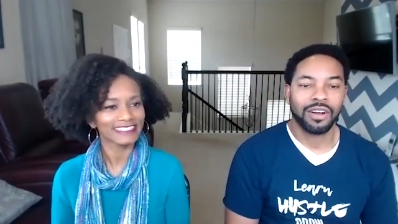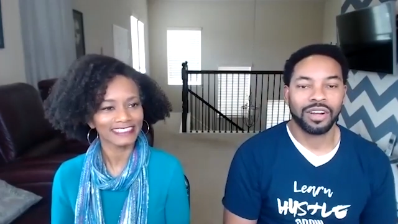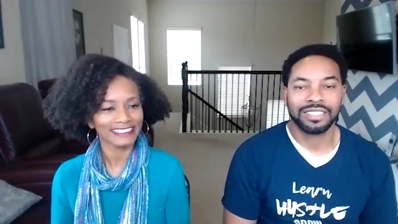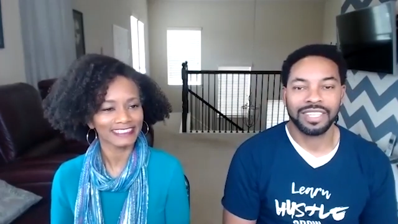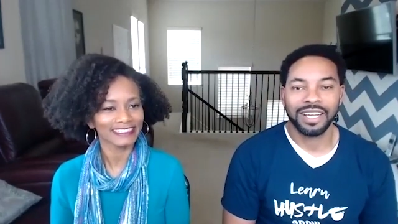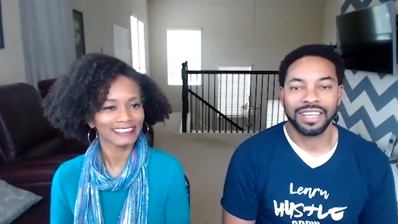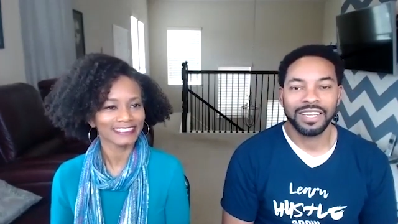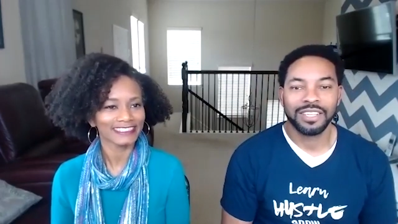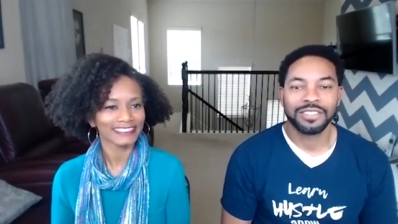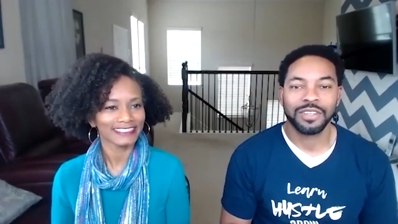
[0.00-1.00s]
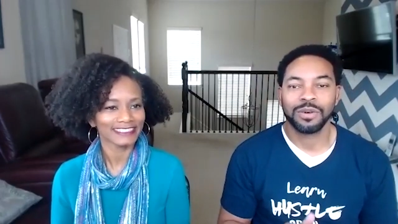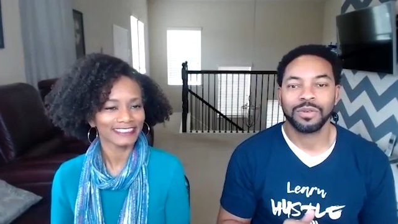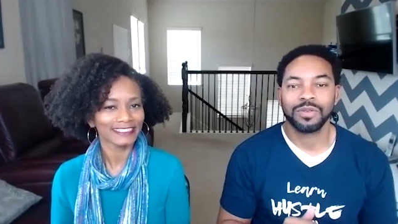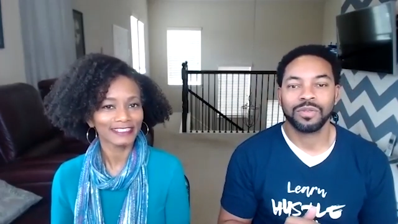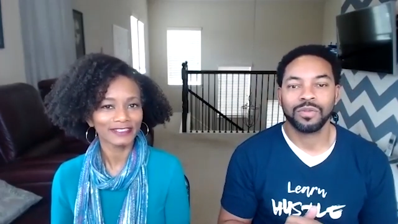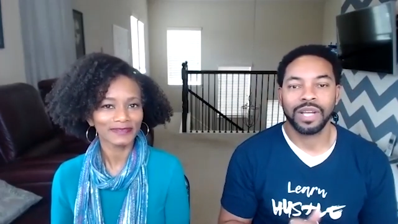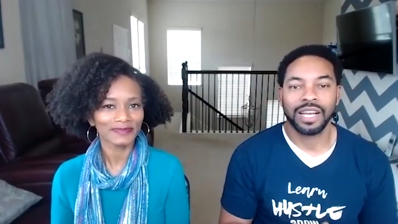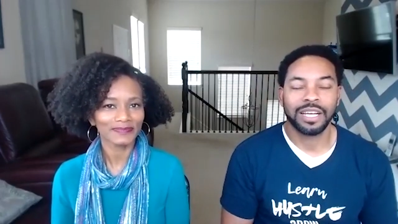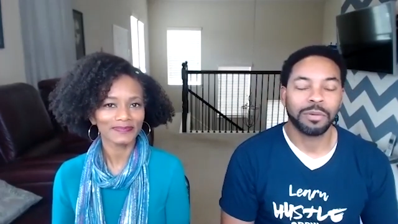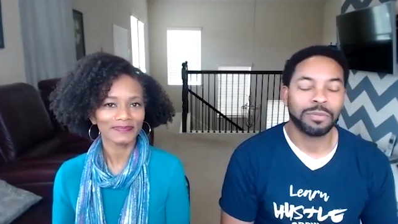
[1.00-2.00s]
Speaker 1: All right, Sai. So we
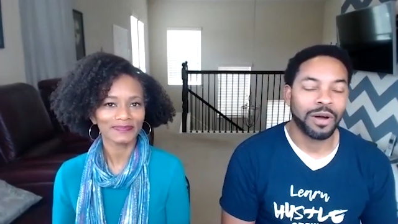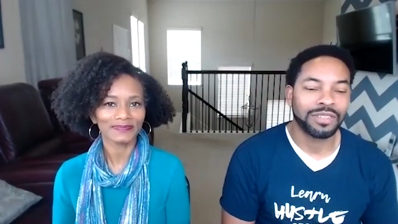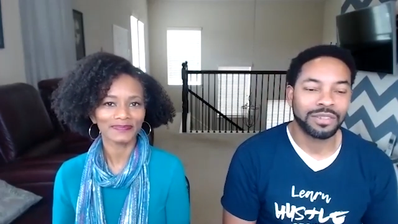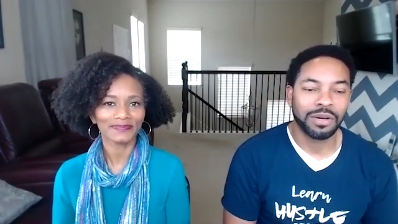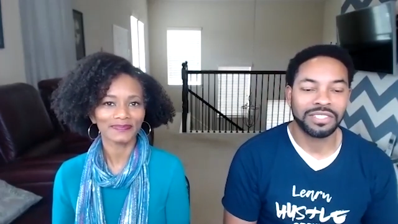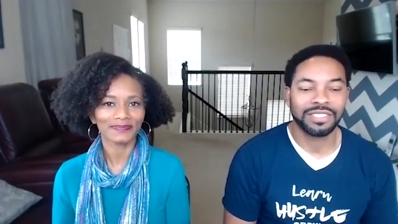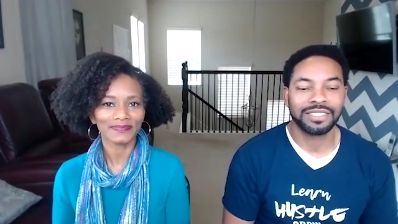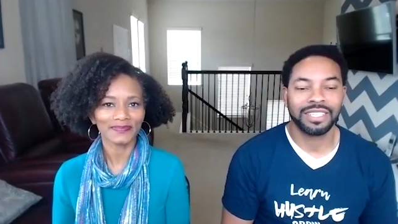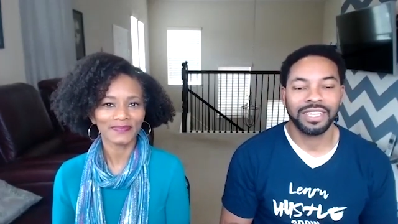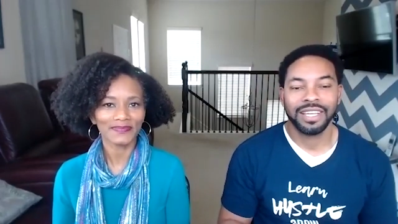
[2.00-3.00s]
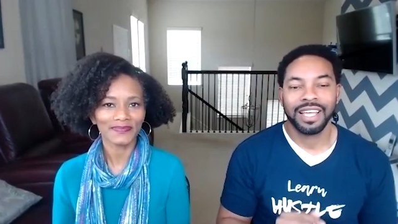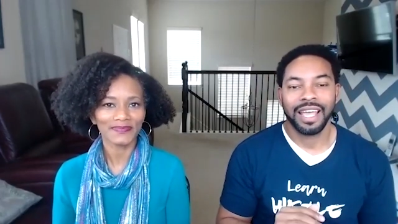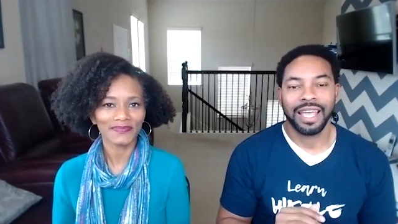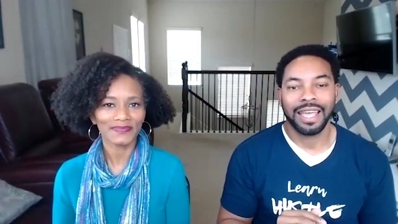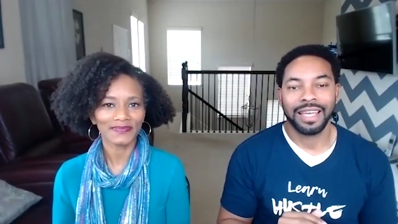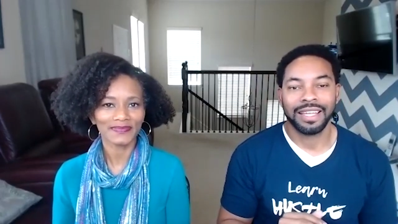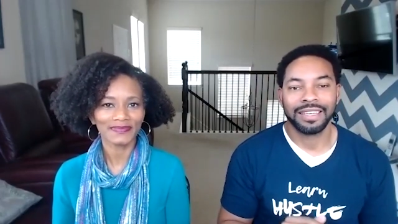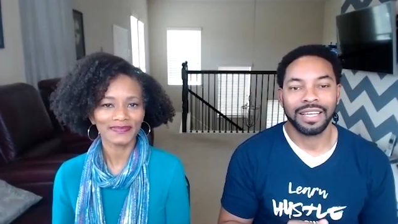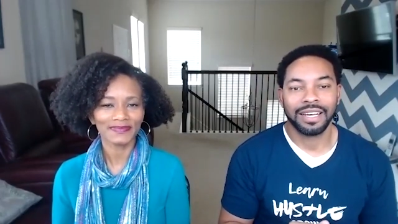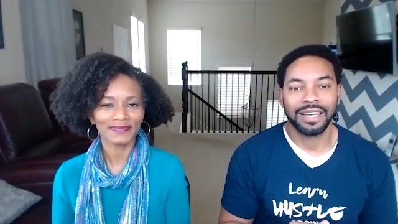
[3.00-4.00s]
got a couple bonus questions.
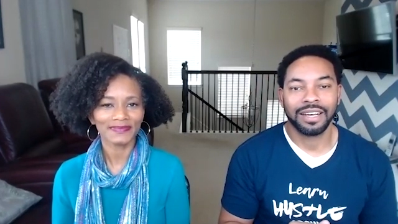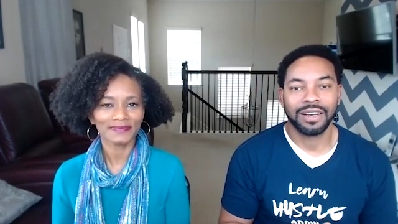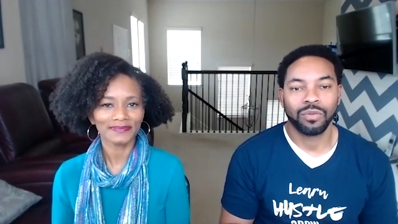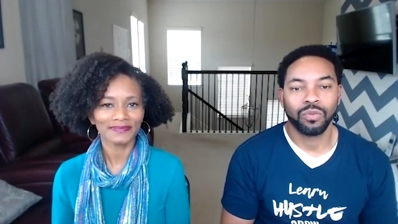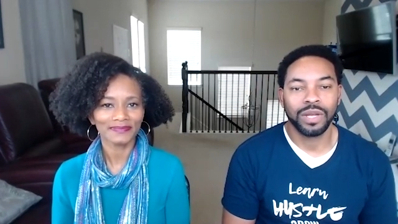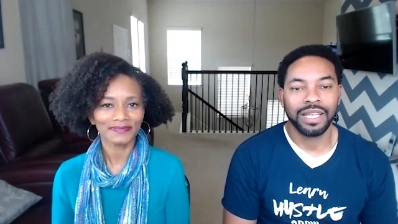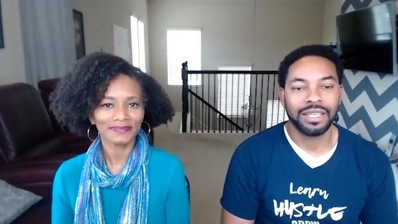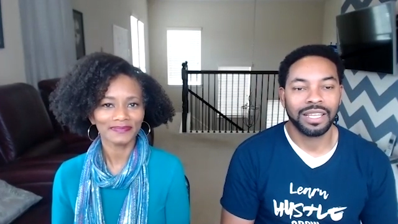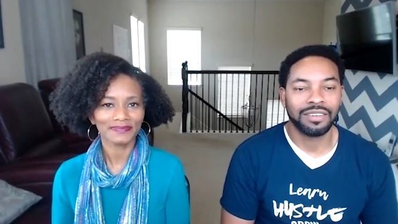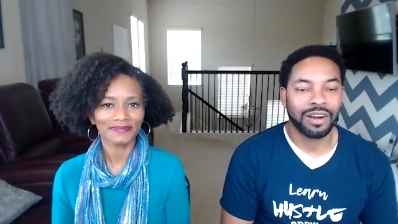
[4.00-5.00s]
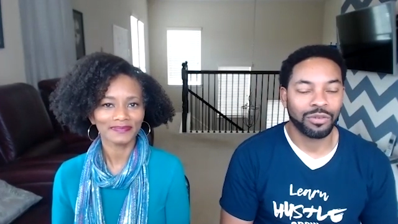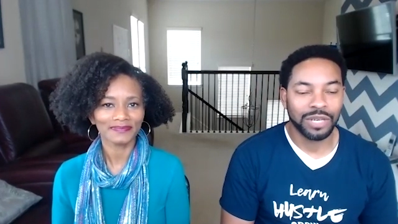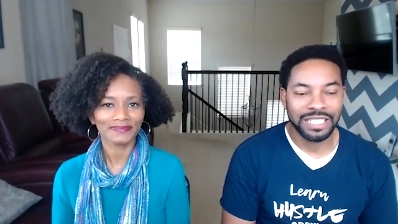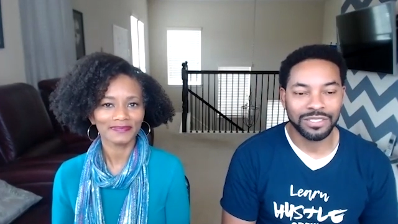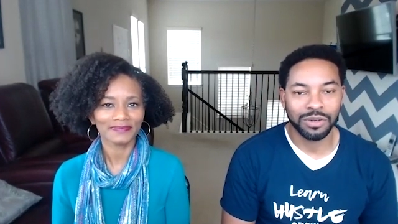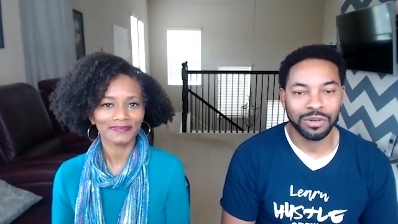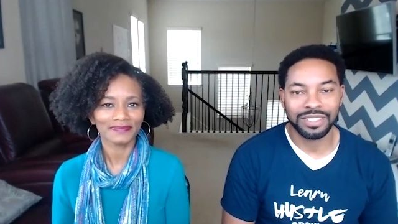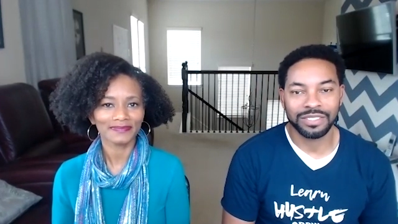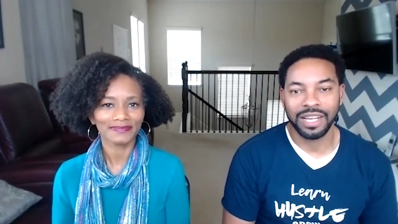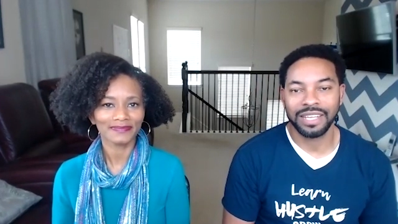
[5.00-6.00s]
And we love our
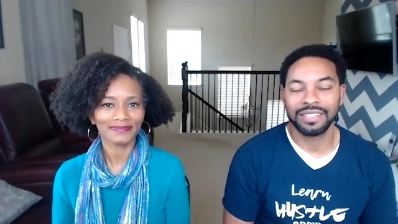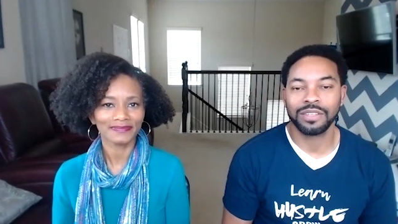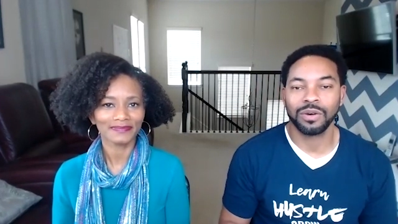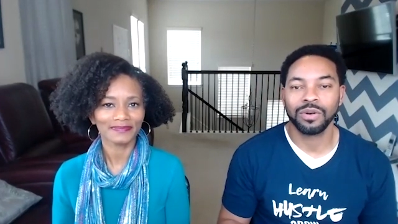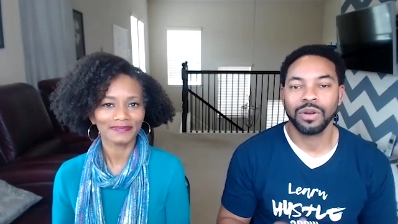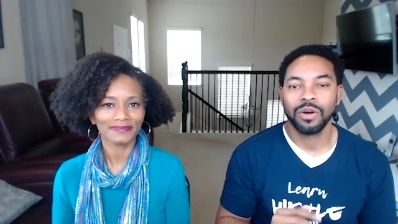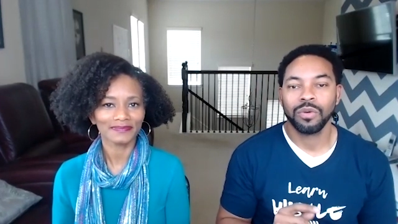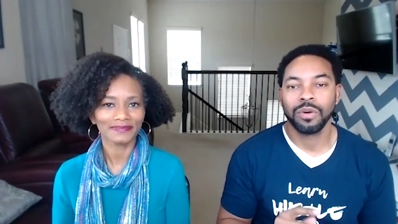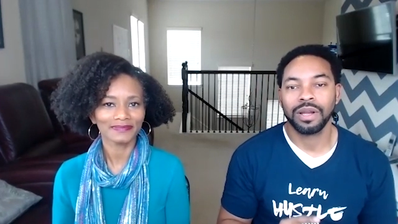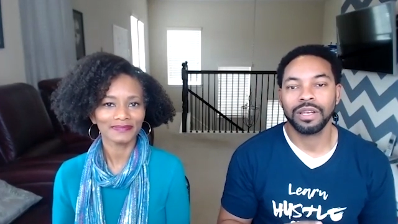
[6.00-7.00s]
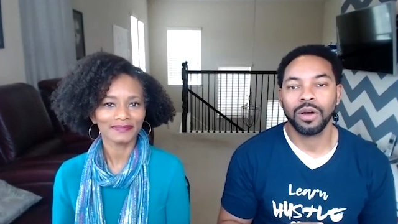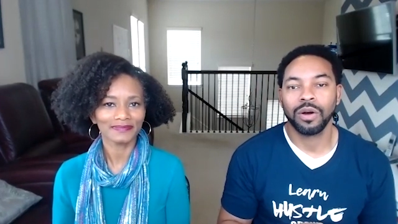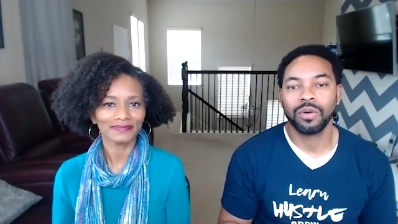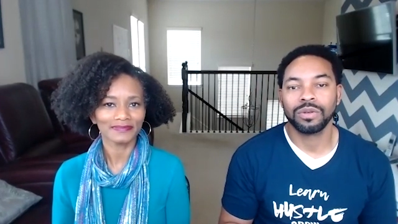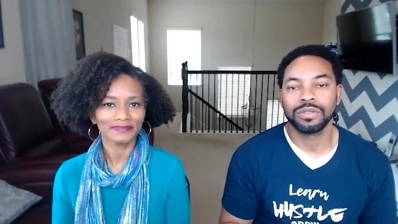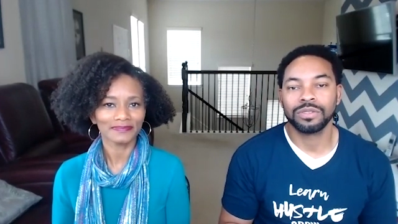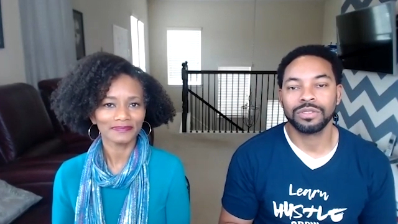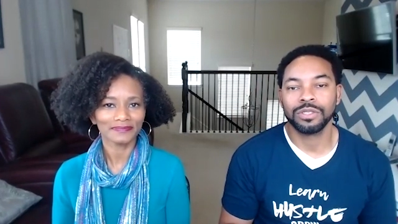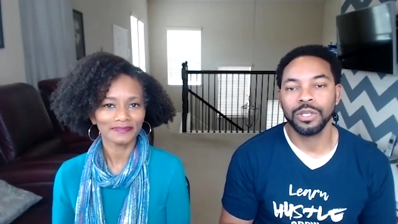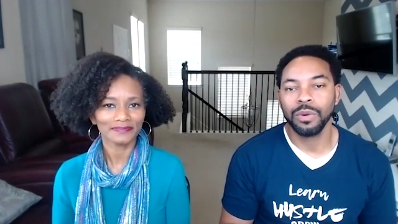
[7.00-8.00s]
resources, right? So we want to know,
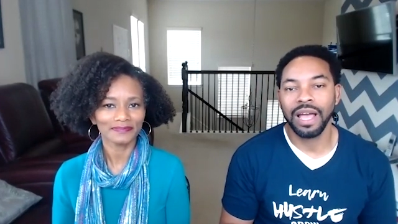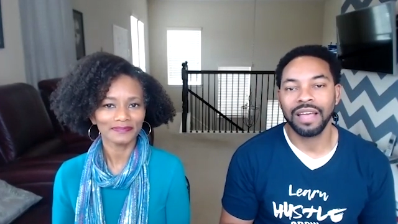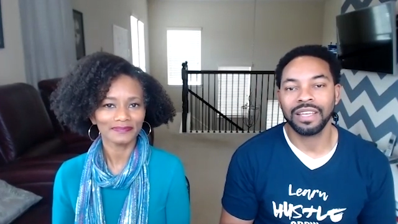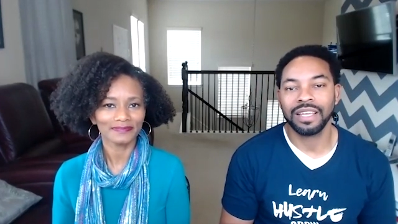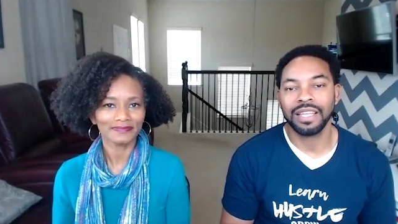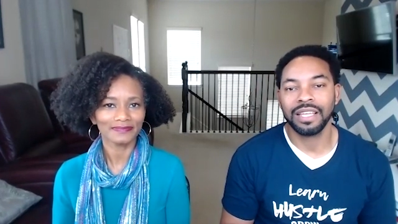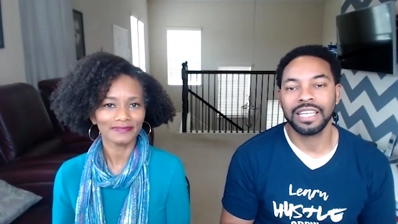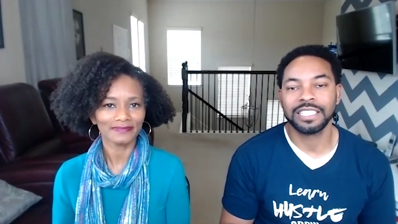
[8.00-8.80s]
do you have any